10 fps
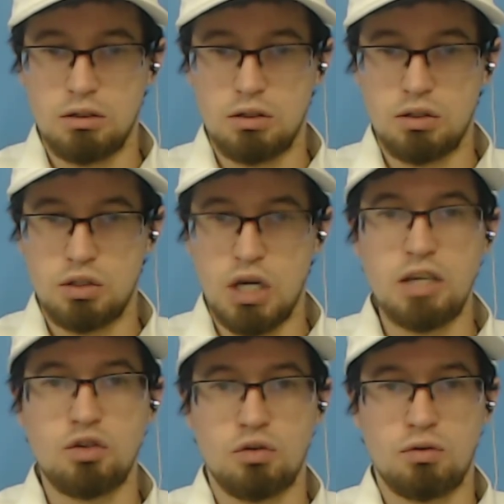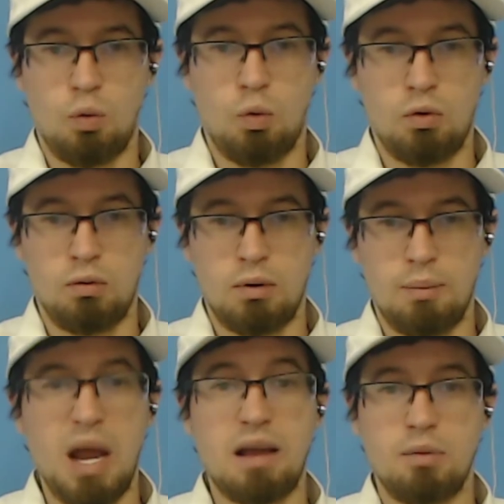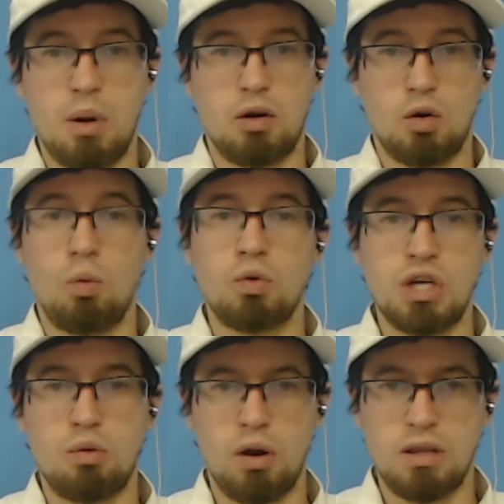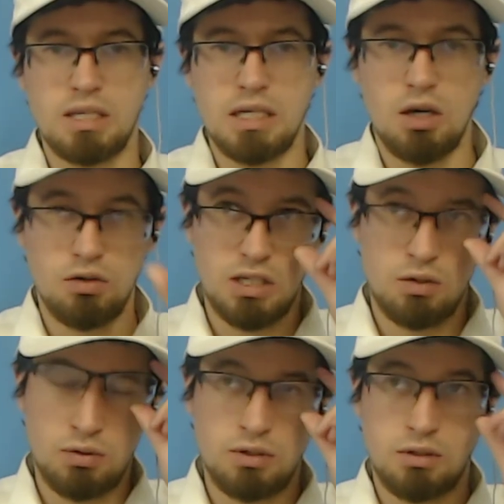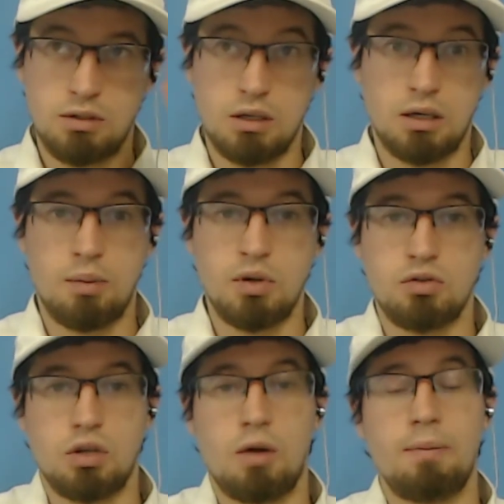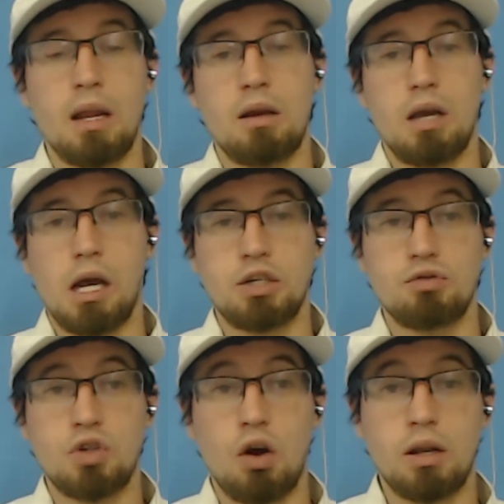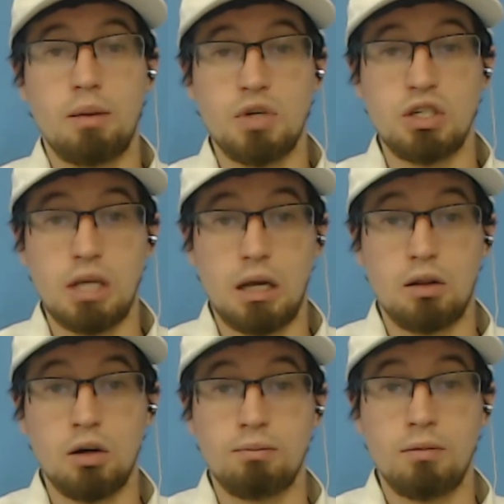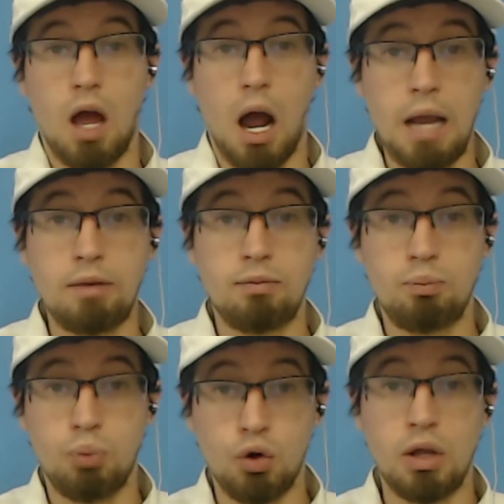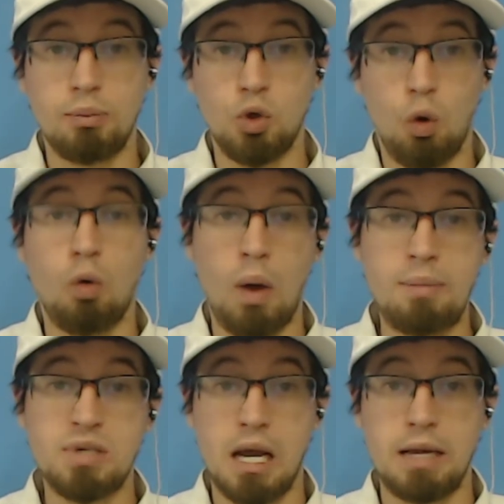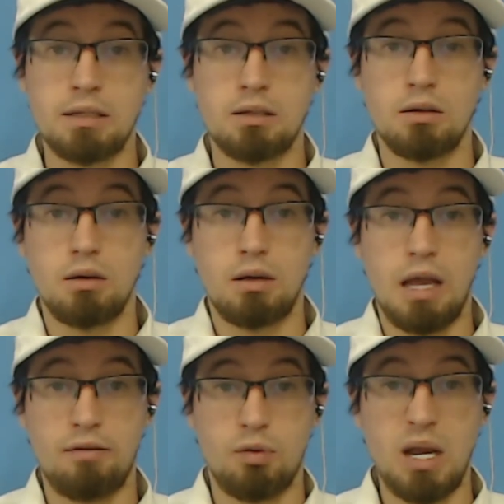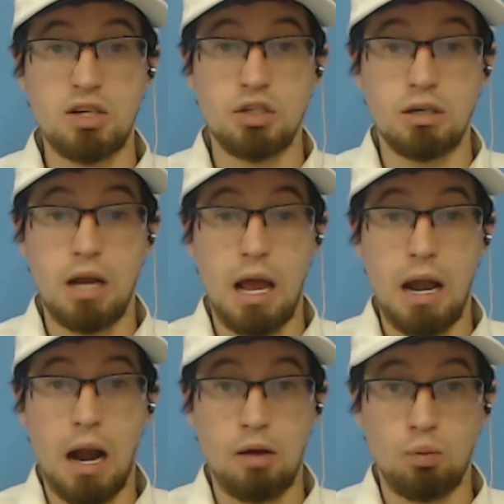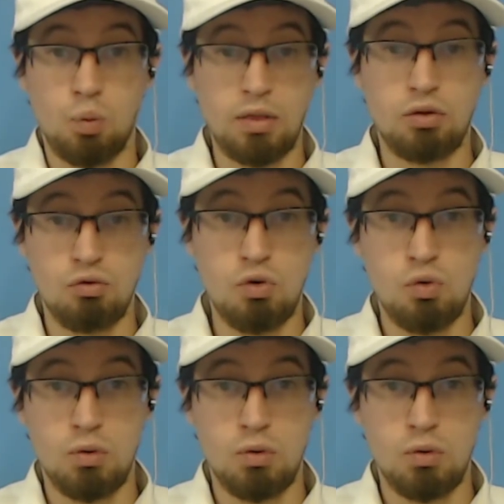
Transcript: Chase or Bank of America. She had one of the CEOs. This was a couple of years ago, and she was talking to them, and she's like, "Look, I pulled up your website's information, and I went through